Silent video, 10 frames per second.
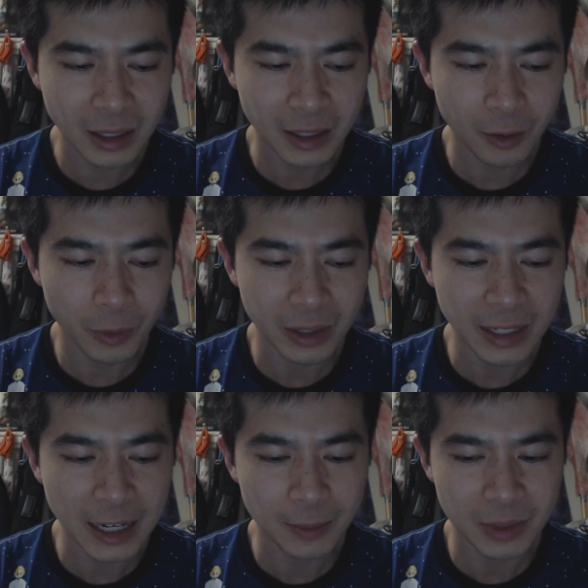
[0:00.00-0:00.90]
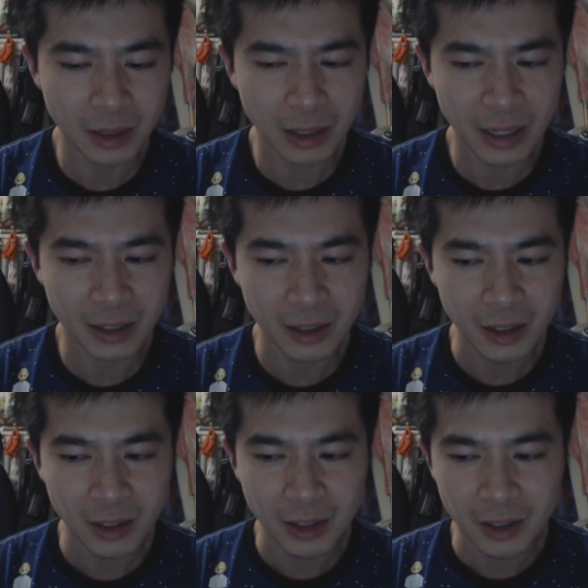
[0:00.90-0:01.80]
like it when games are like
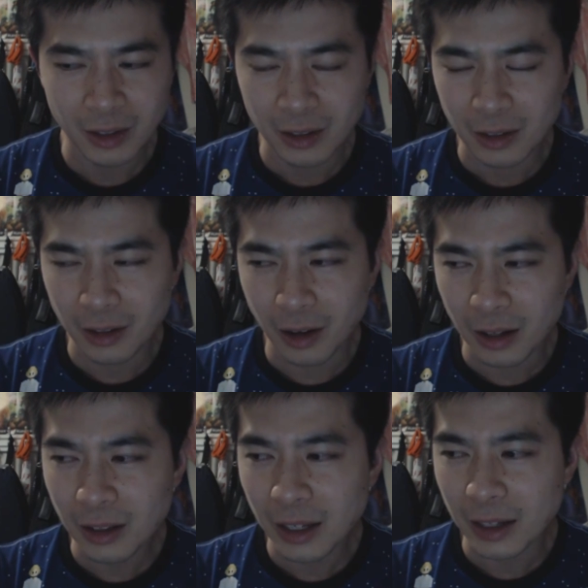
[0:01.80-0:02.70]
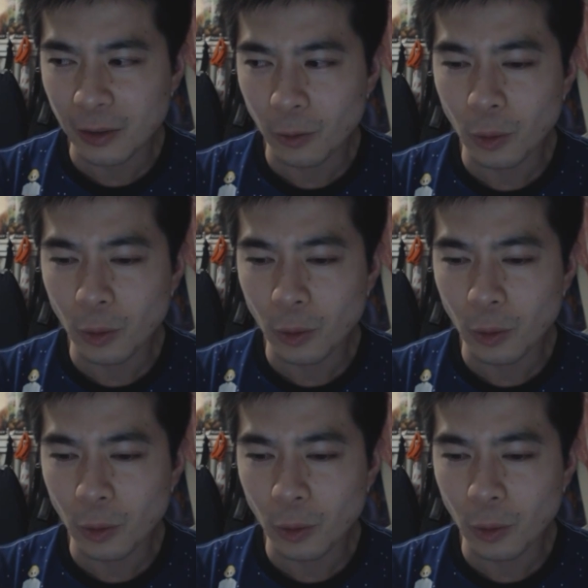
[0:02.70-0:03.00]
kind of like,